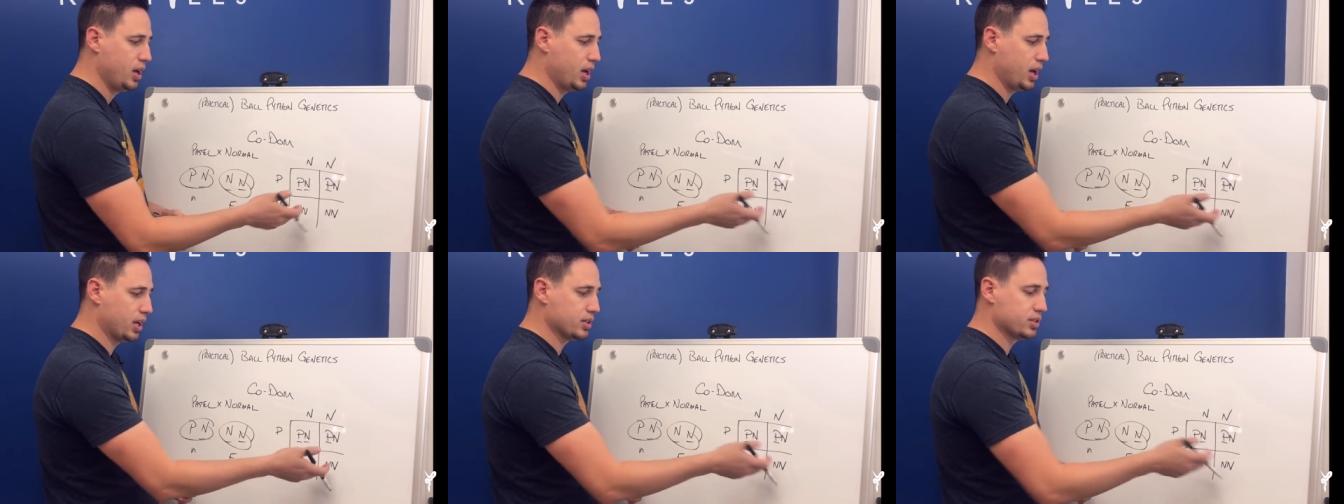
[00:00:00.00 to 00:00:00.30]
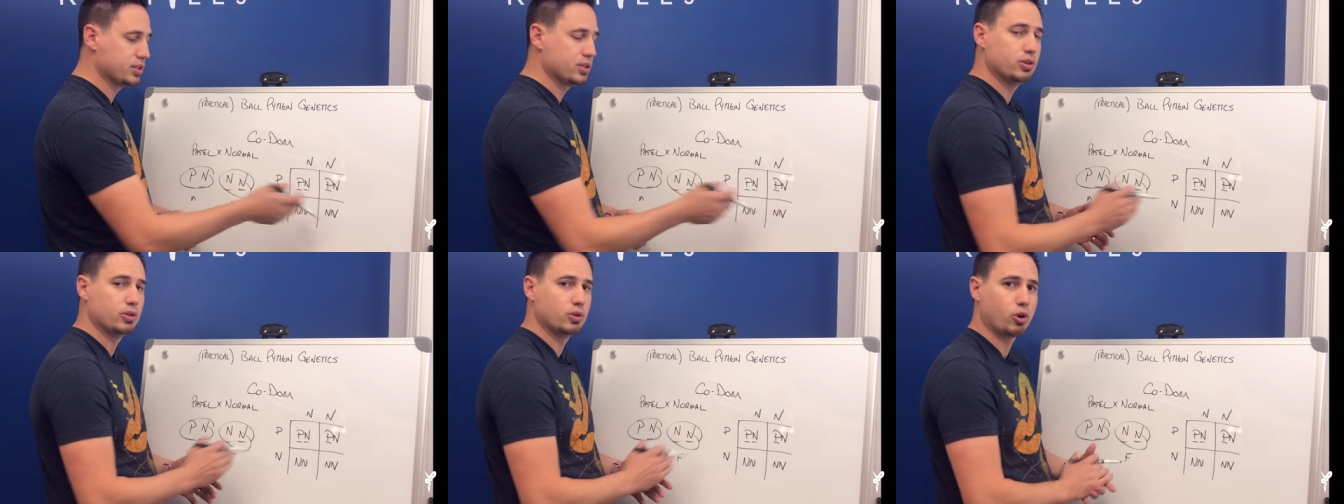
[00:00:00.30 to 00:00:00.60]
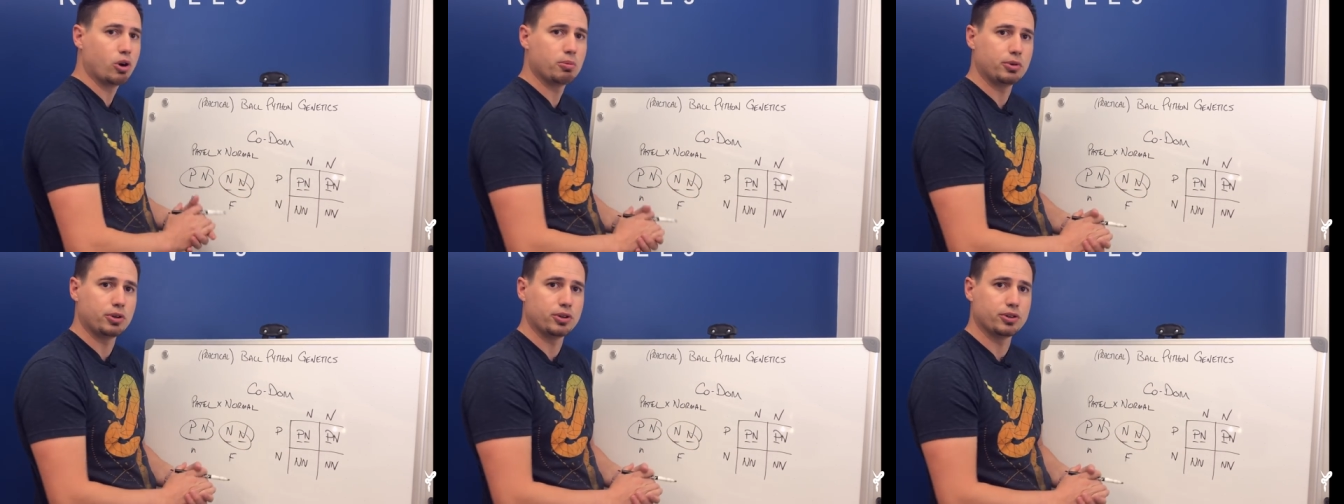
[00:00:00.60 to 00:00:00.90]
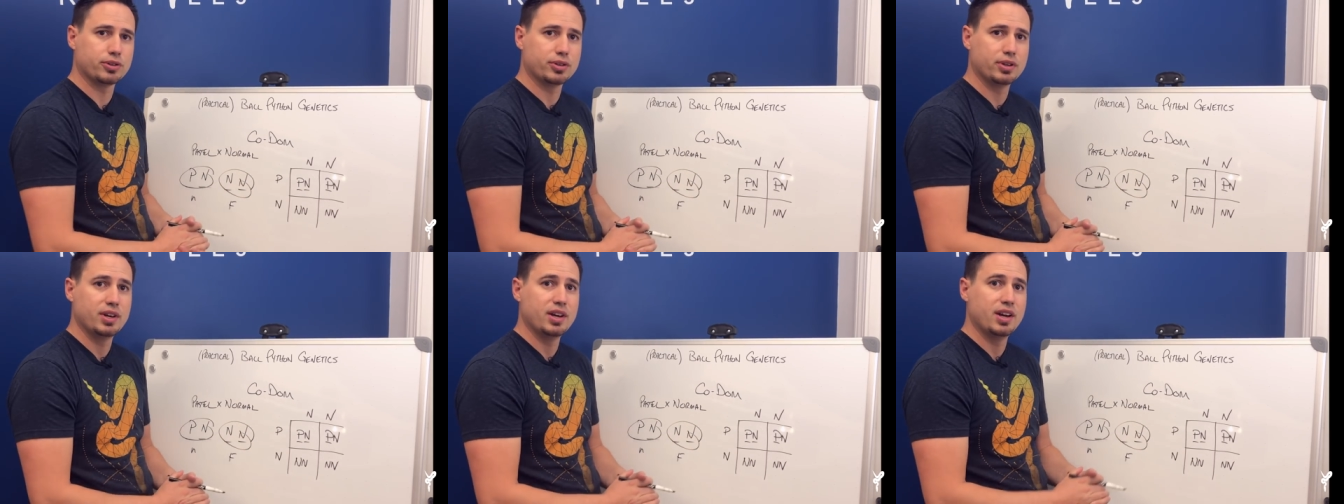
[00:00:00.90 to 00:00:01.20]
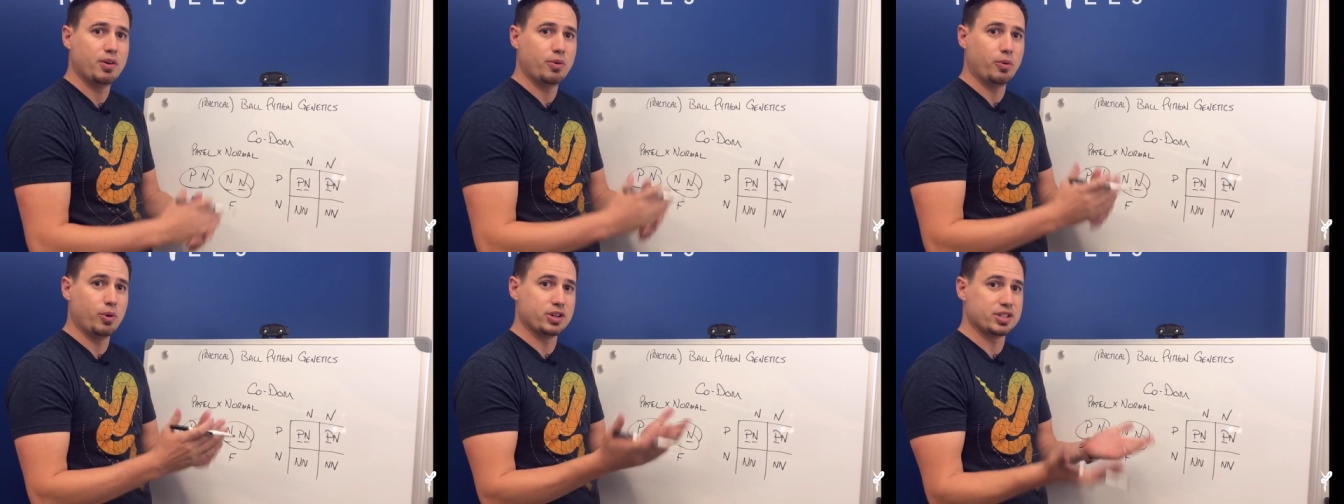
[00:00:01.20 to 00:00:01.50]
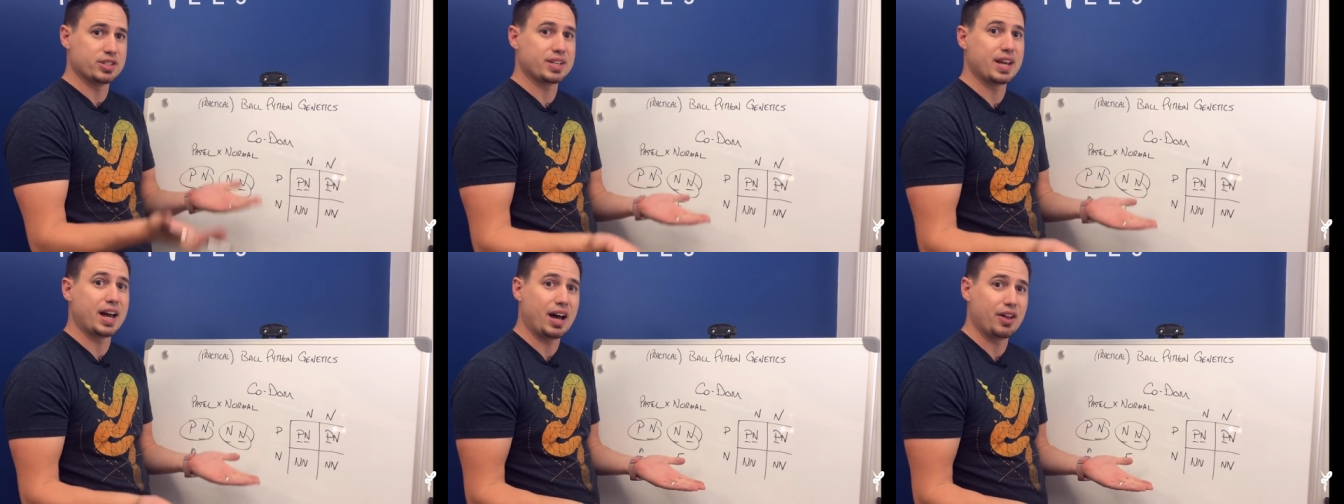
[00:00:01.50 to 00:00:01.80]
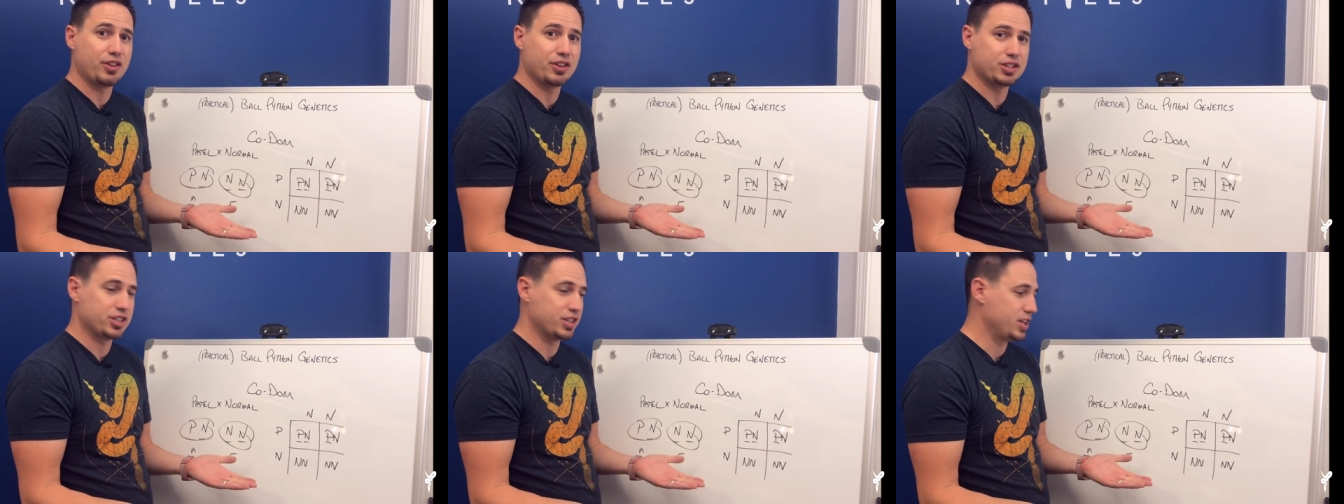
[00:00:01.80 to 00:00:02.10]
and two normals, which is how
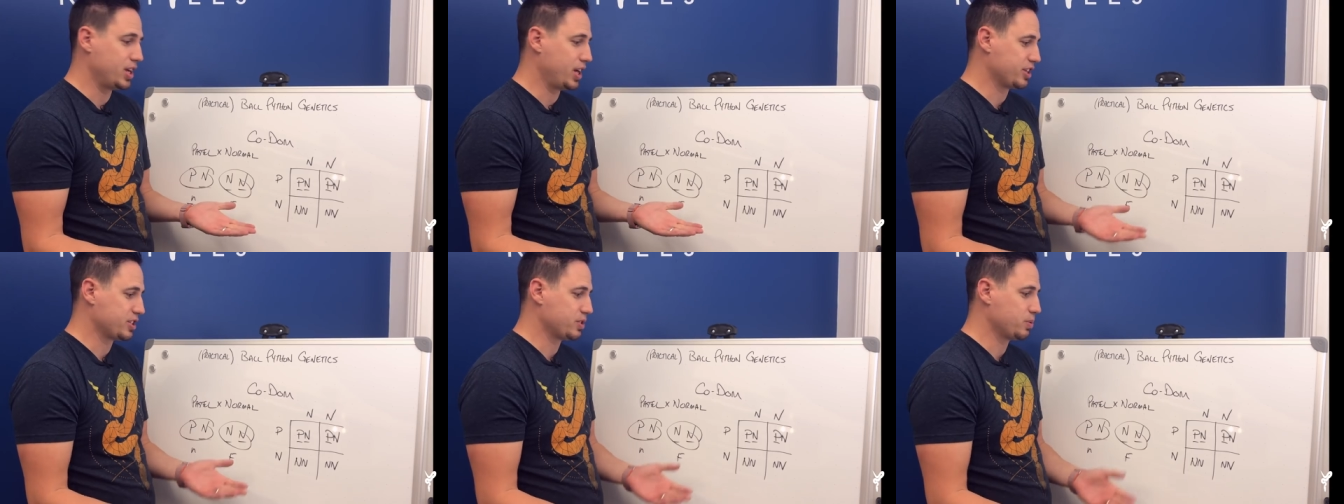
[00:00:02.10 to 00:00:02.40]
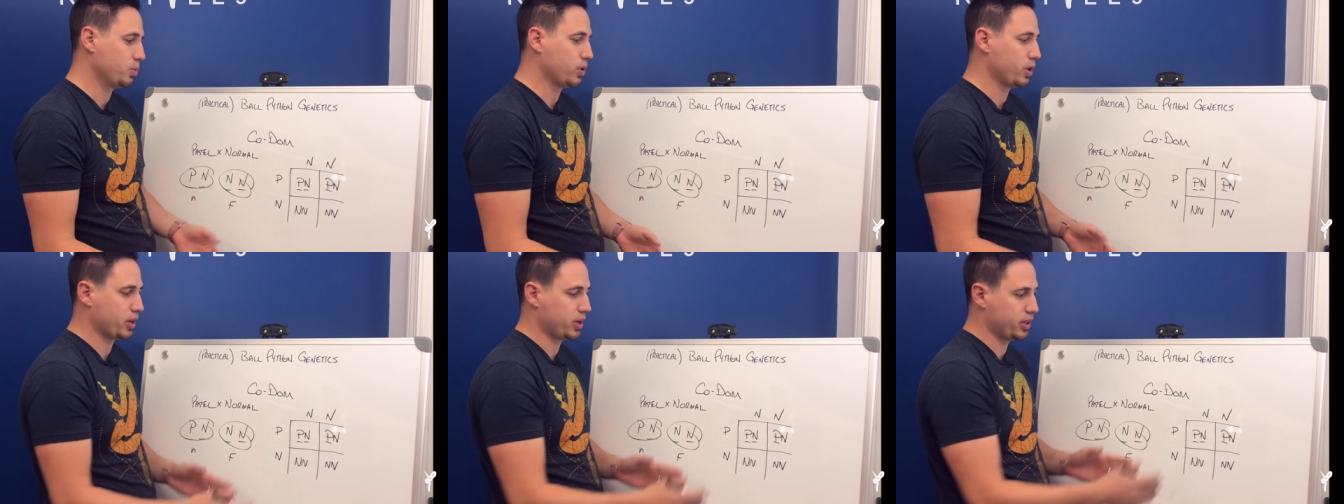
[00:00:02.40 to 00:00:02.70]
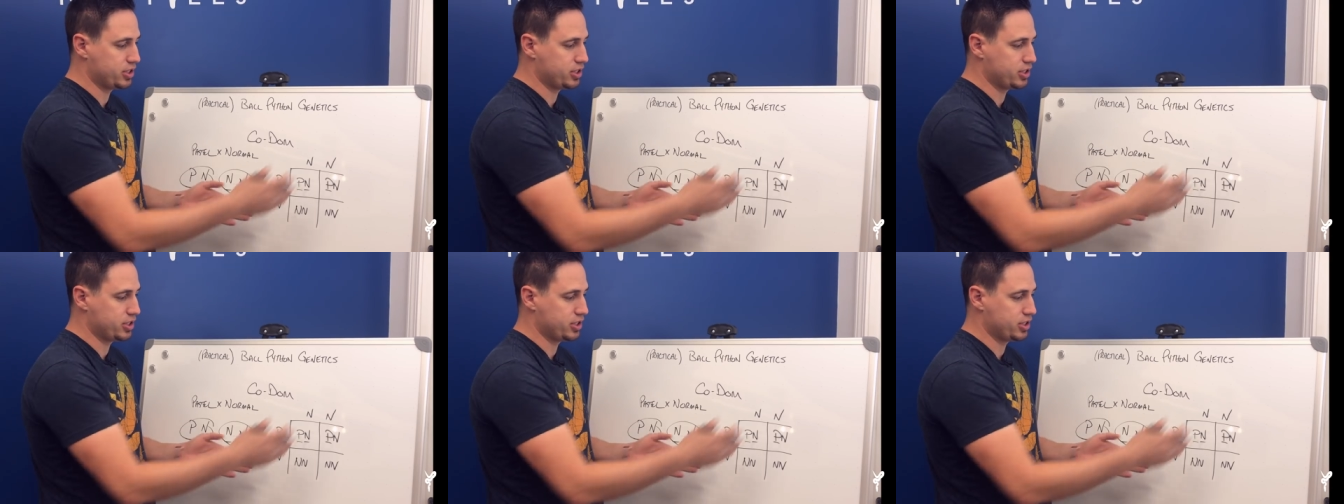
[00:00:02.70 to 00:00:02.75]
the genetics work.